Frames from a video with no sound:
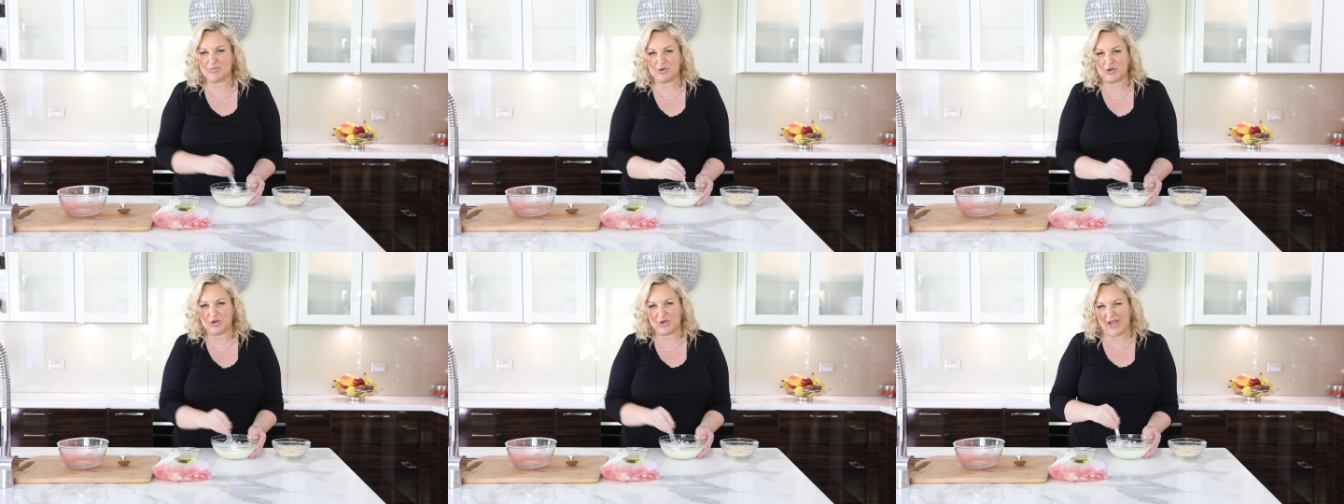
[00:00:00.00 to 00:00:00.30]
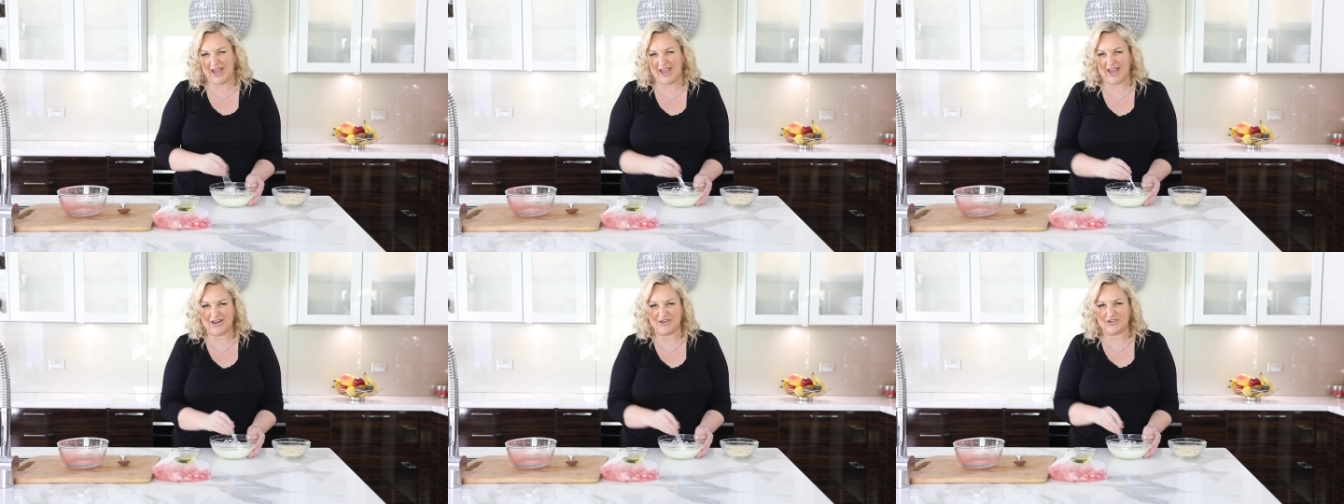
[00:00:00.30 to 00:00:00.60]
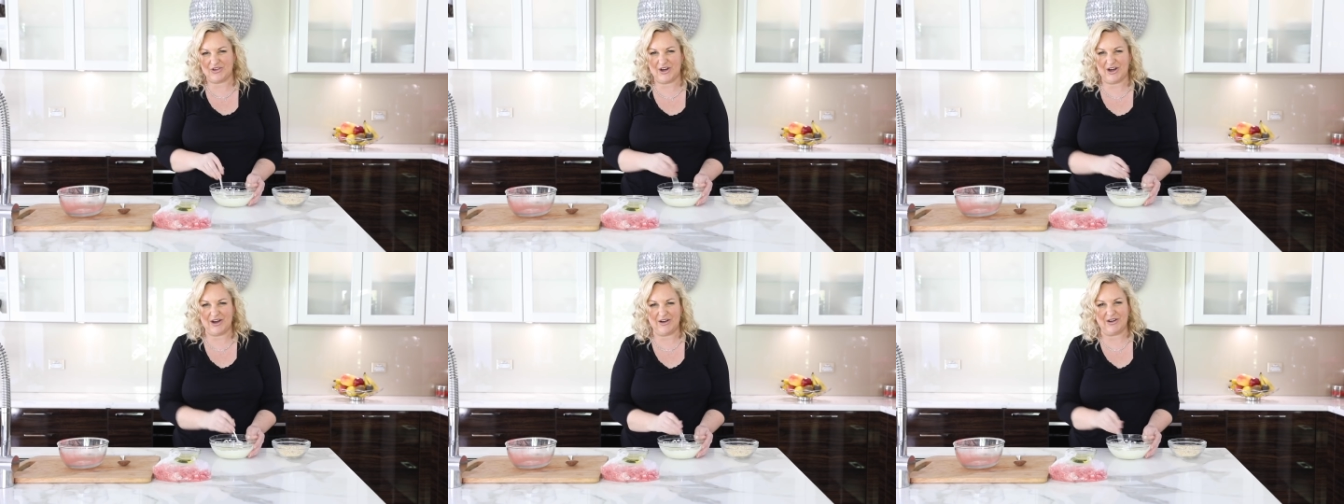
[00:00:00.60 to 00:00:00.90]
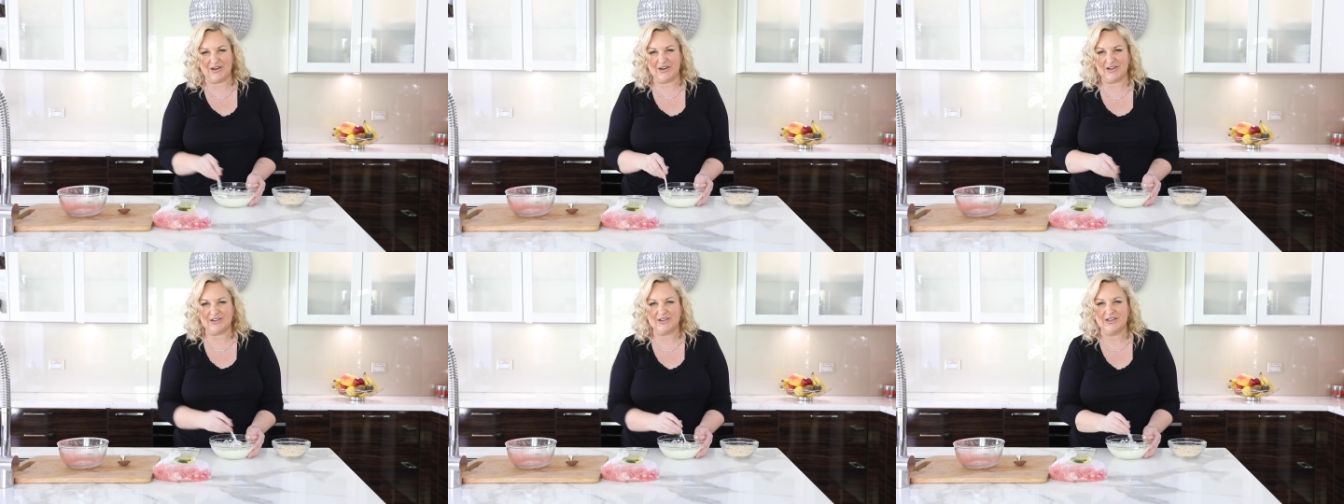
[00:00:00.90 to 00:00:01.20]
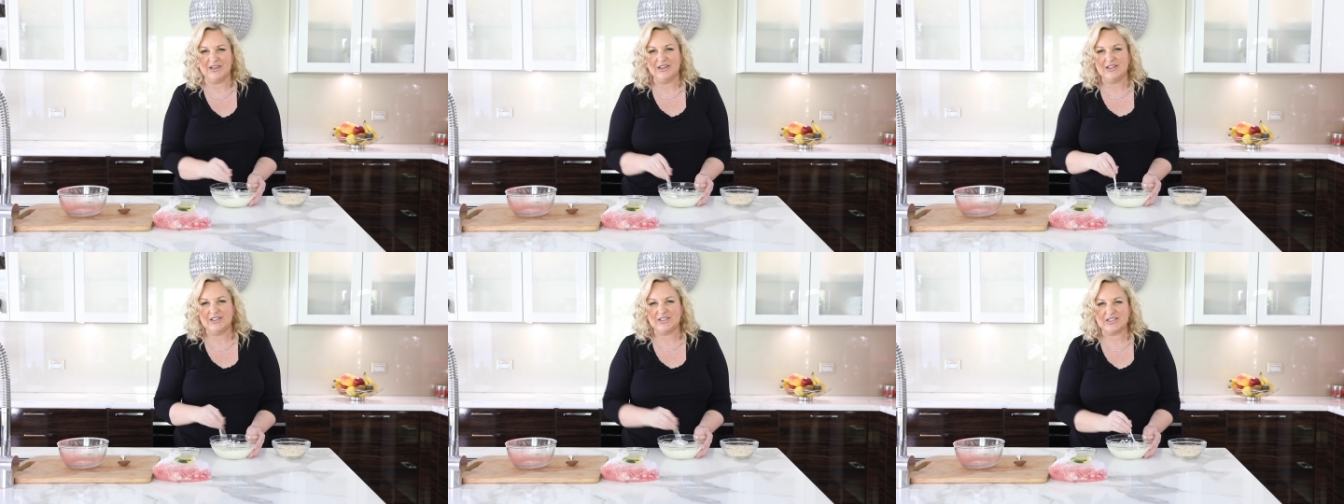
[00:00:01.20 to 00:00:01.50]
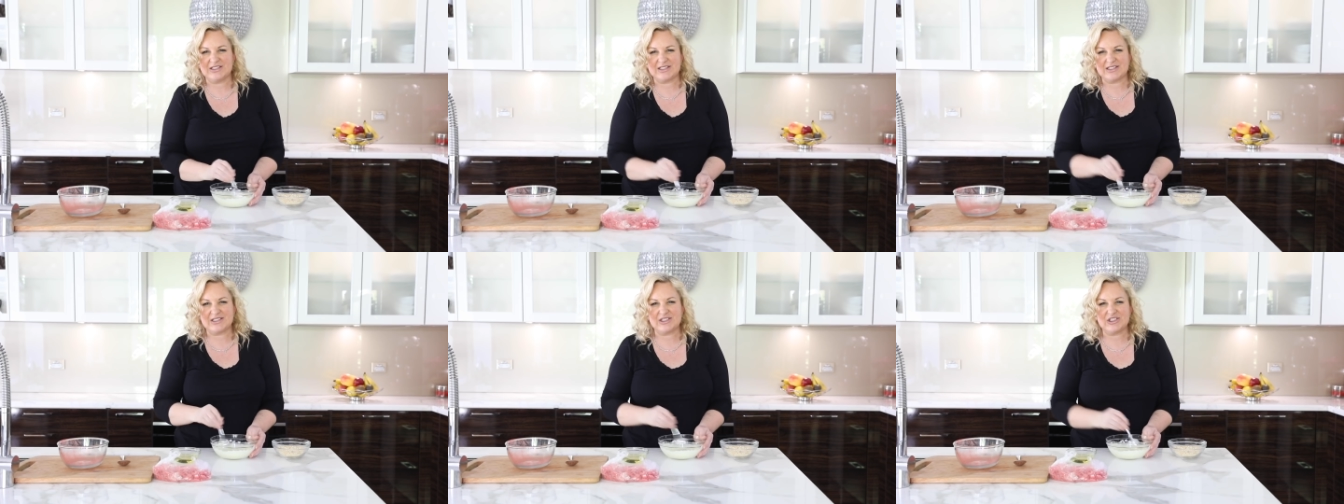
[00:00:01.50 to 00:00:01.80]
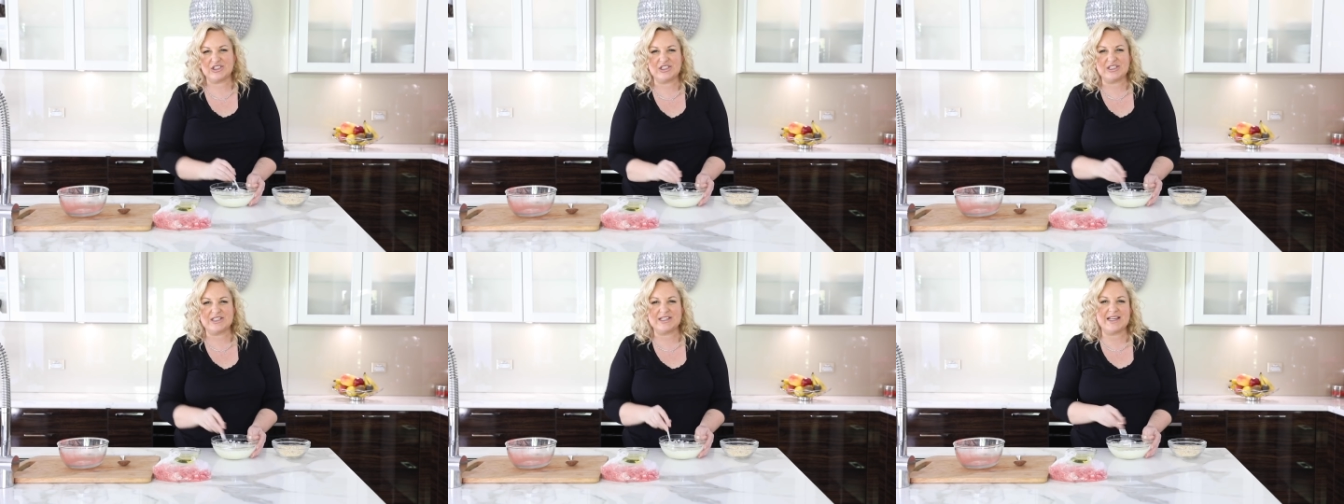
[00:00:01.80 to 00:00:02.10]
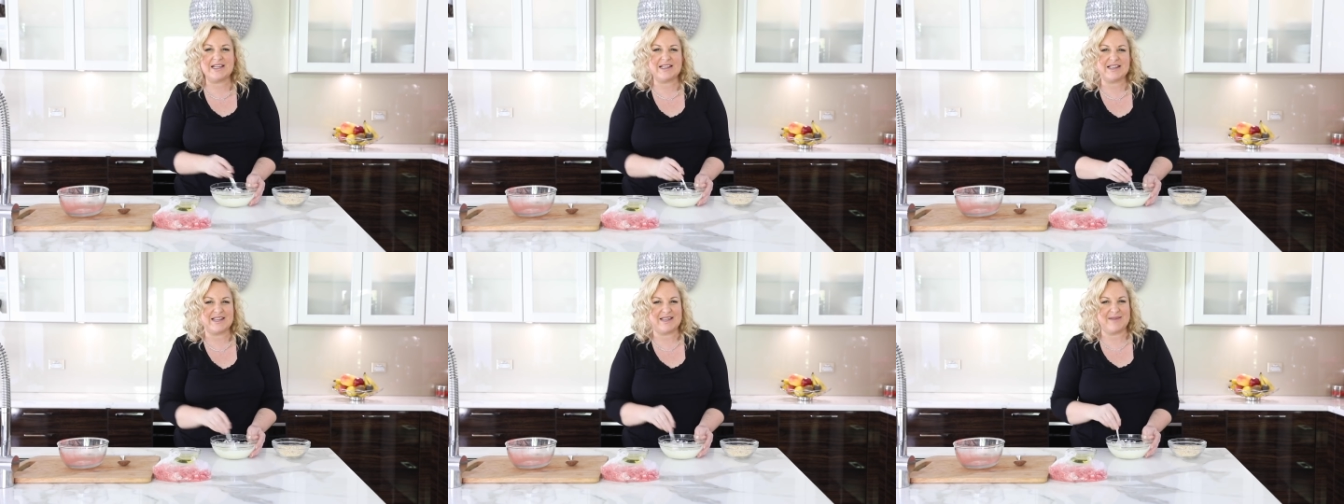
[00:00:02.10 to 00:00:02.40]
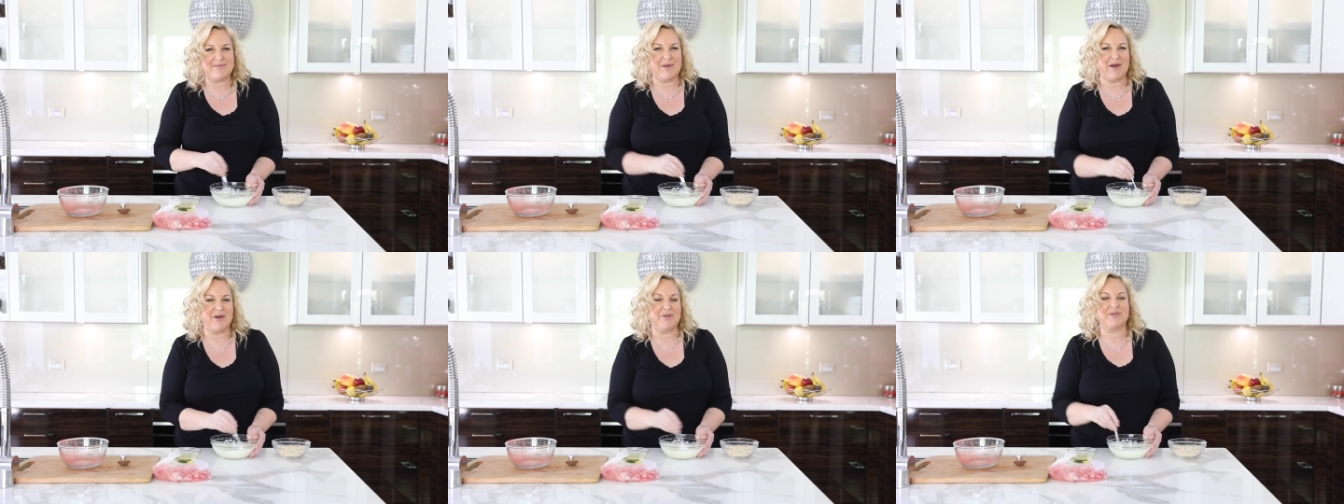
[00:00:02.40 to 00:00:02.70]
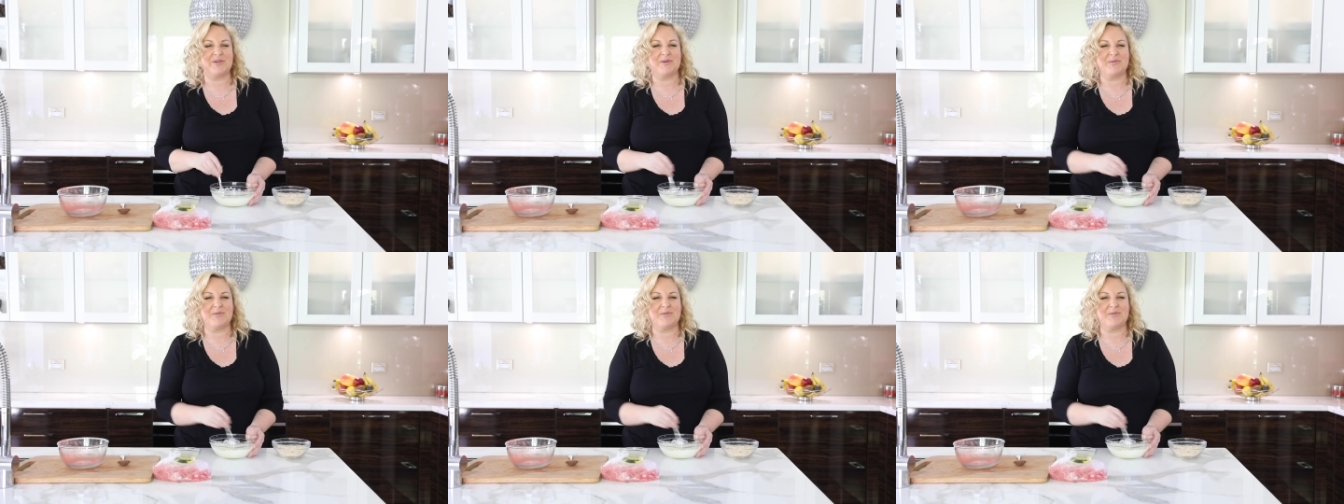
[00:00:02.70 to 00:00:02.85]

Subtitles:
put your hairdryer on it just to gently melt